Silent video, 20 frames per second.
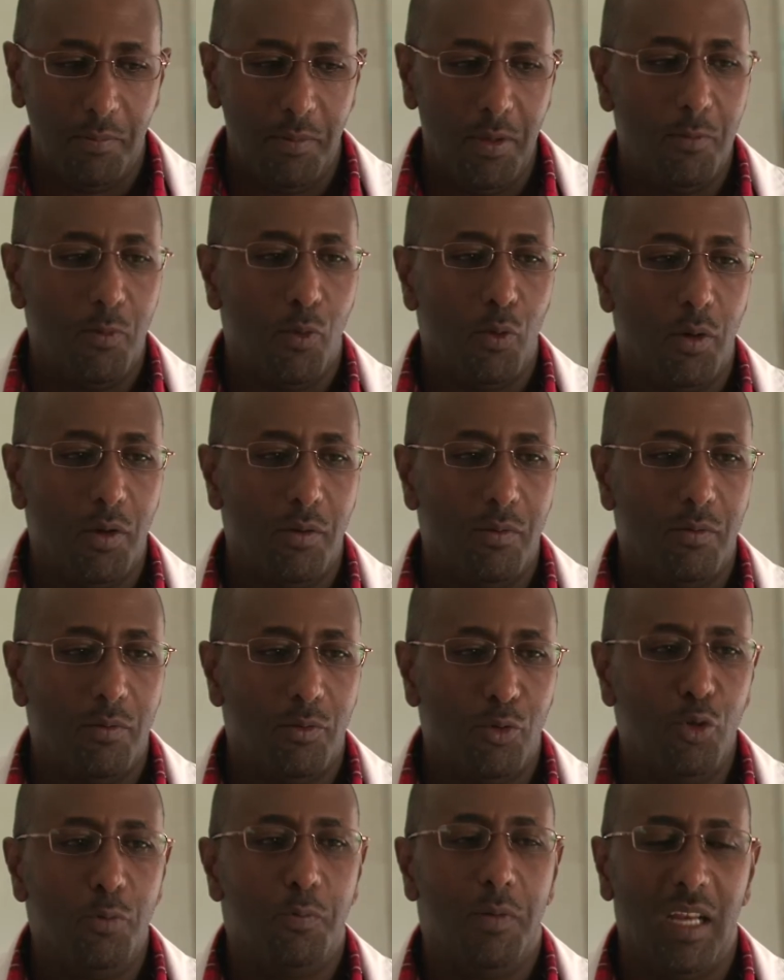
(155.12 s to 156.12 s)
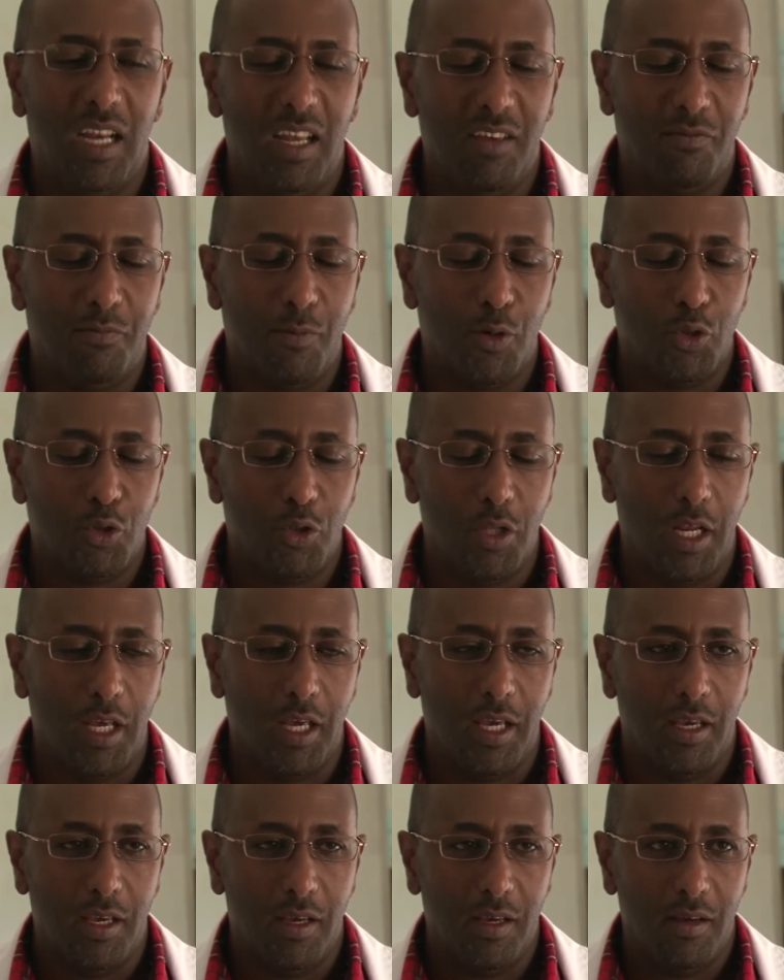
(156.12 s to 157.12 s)
people do believe
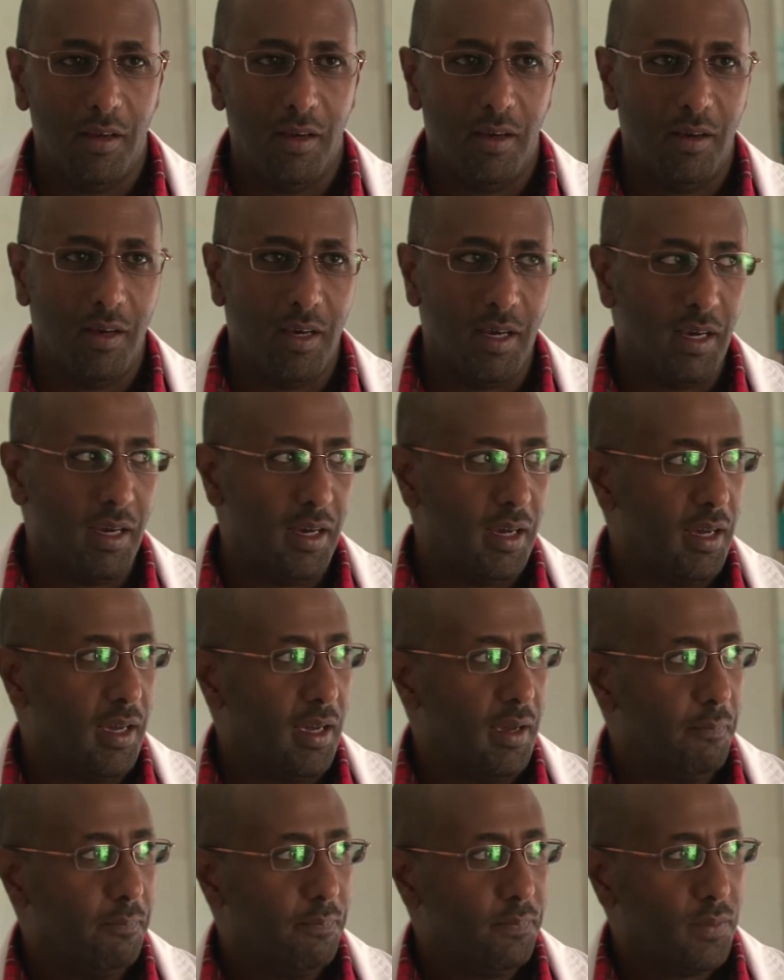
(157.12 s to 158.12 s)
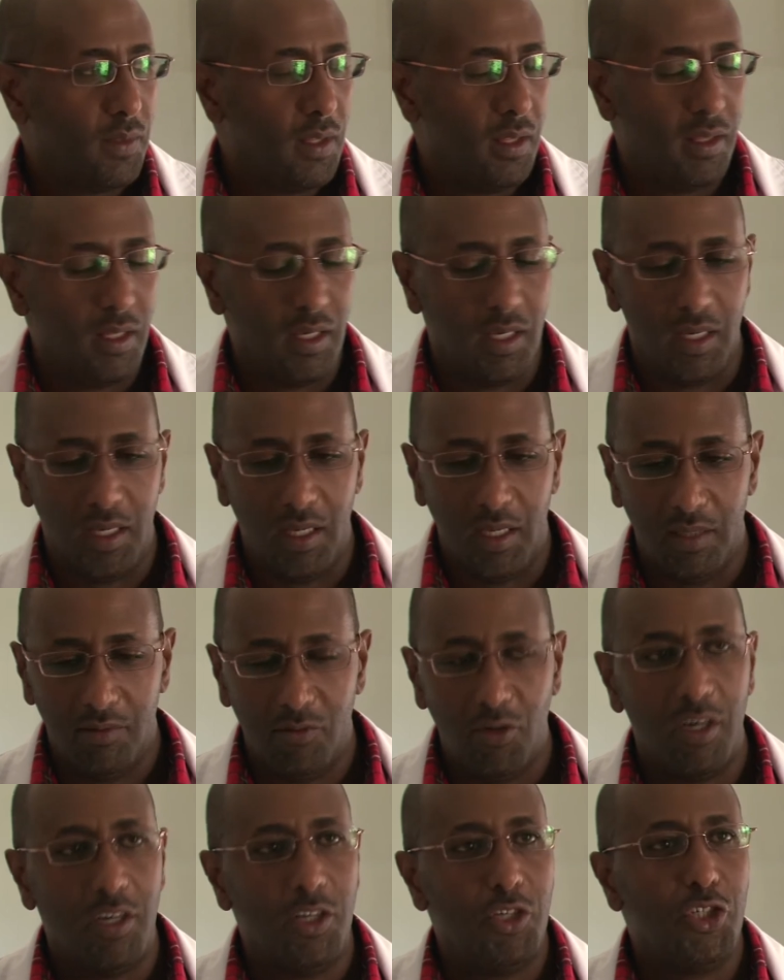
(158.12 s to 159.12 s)
mostly the
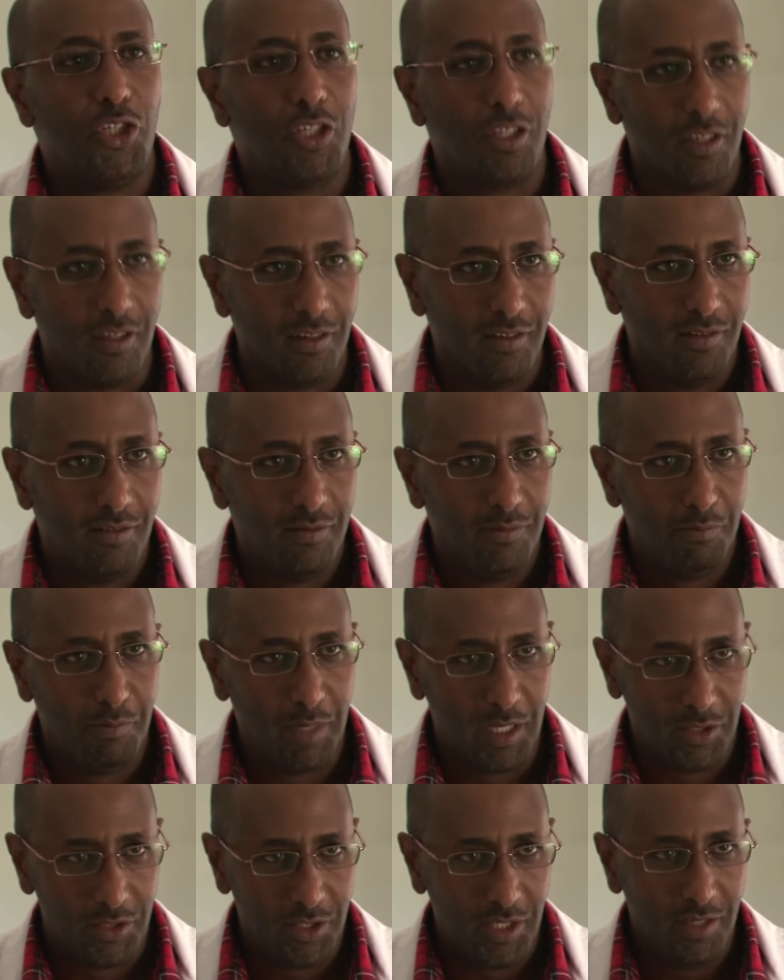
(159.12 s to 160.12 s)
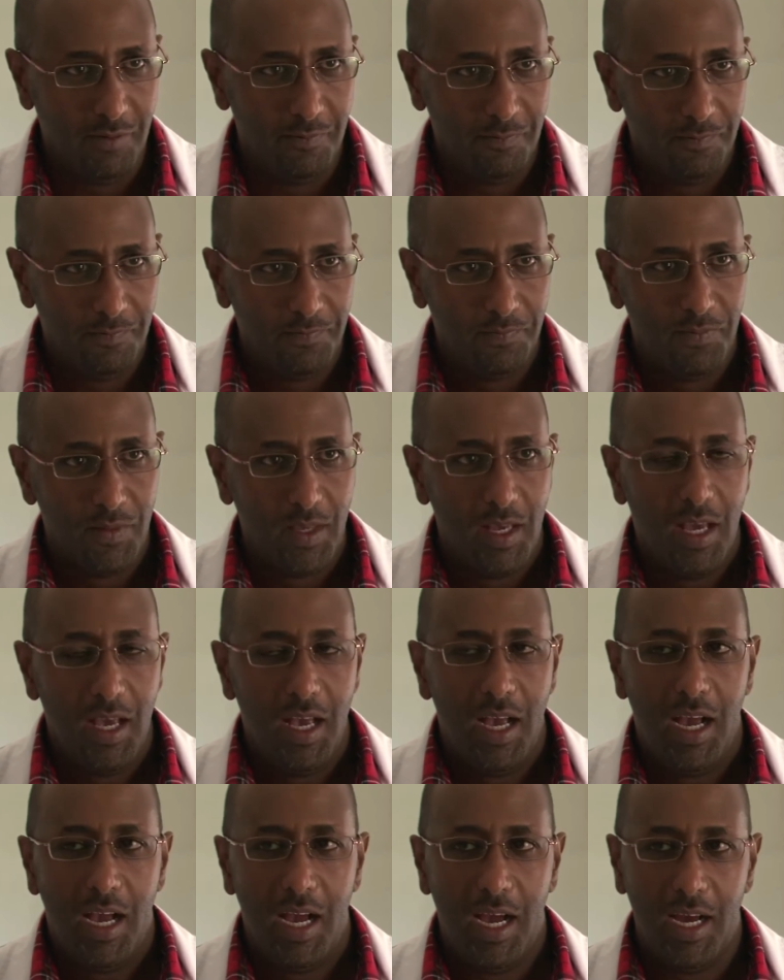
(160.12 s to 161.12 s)
traditional medicine,
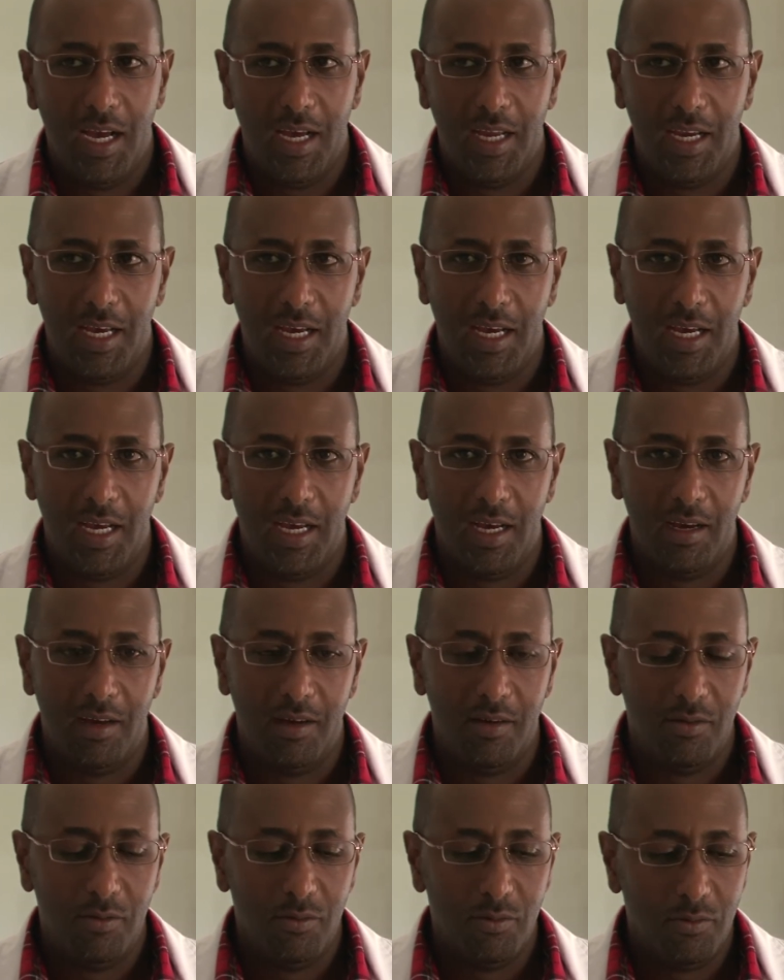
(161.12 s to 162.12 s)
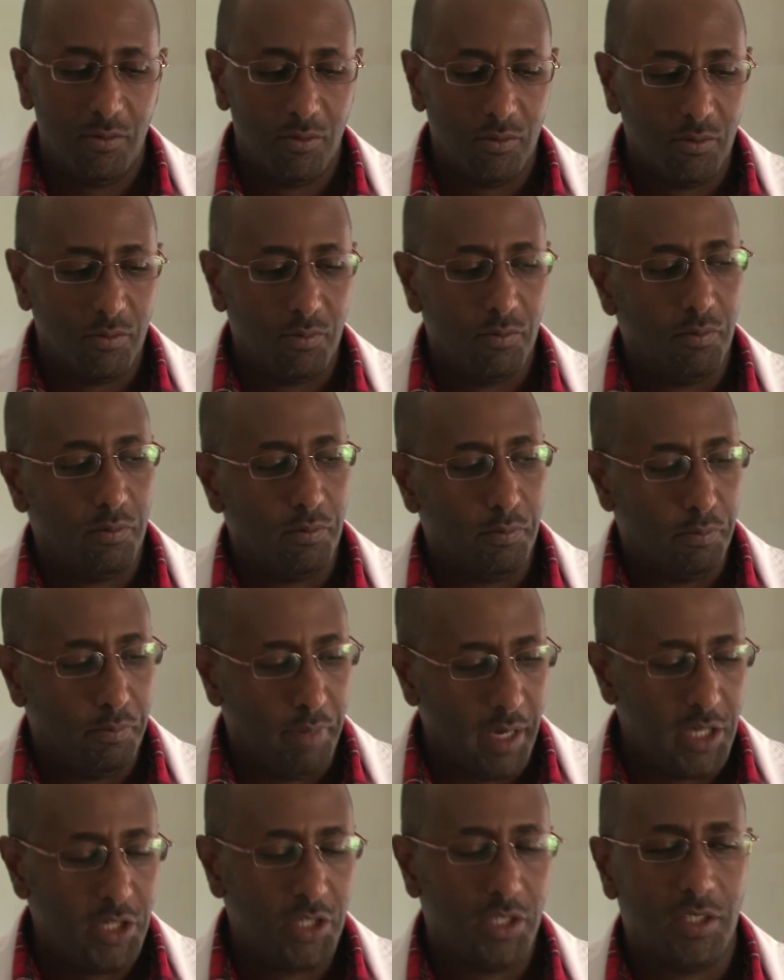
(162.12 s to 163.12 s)
and
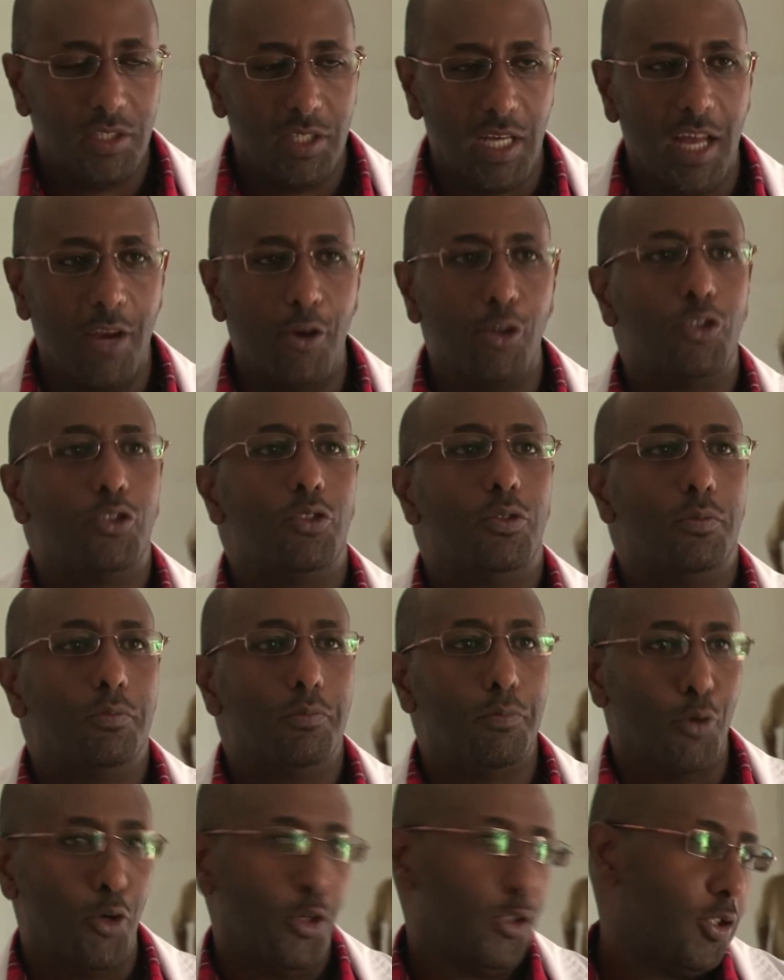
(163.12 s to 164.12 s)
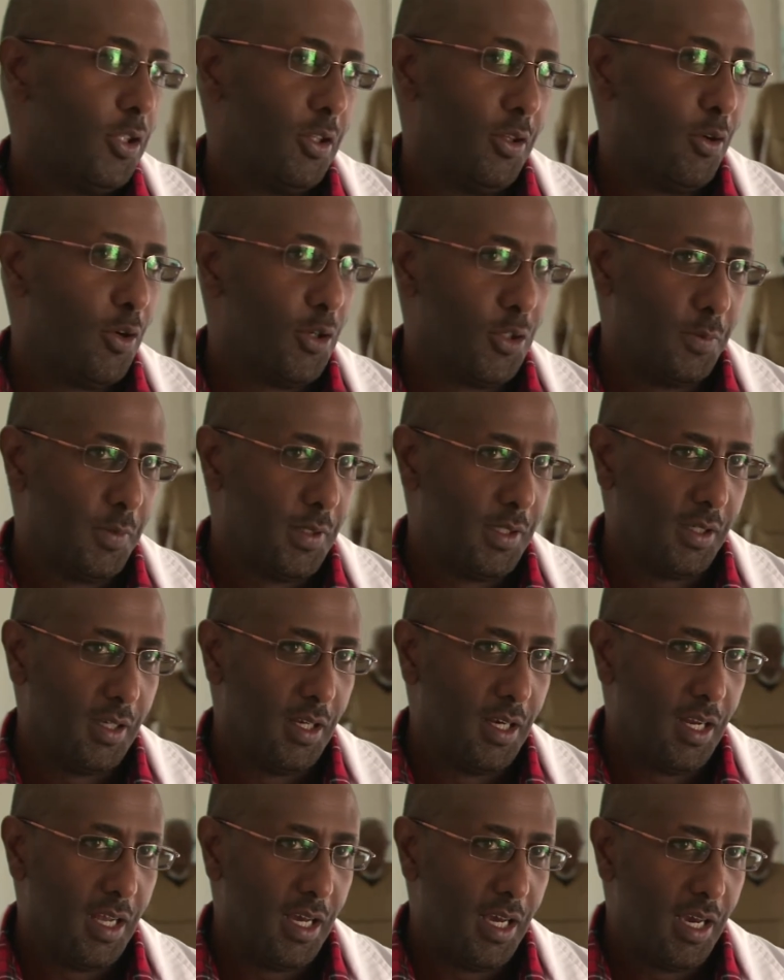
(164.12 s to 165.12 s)
patients are not brought in the
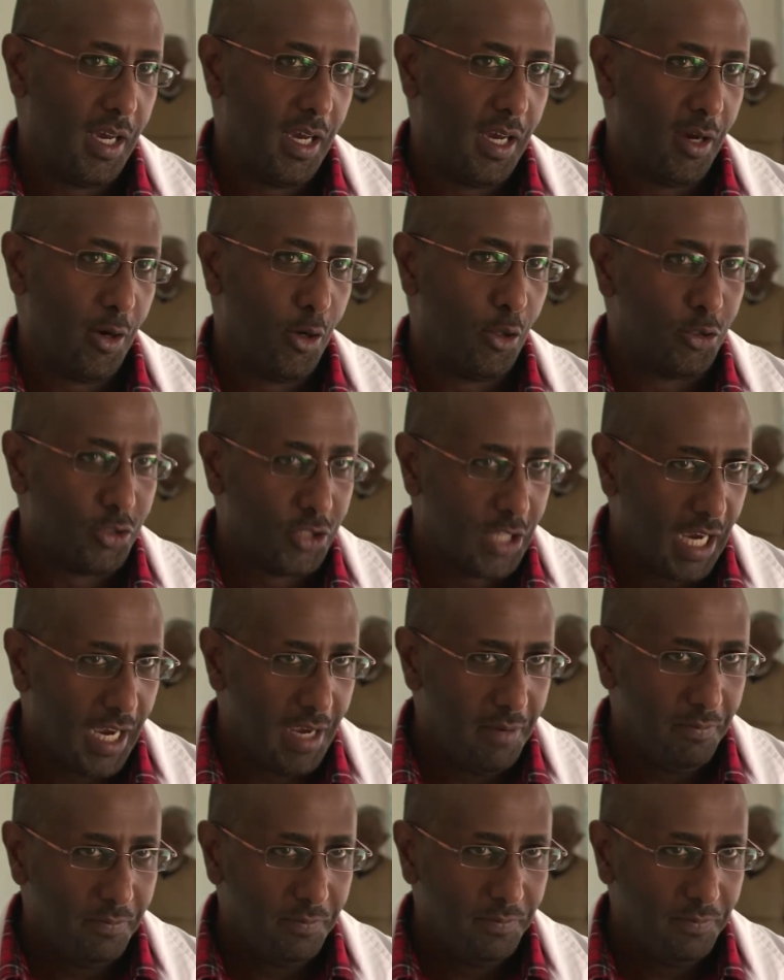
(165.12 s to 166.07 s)
hospital on time.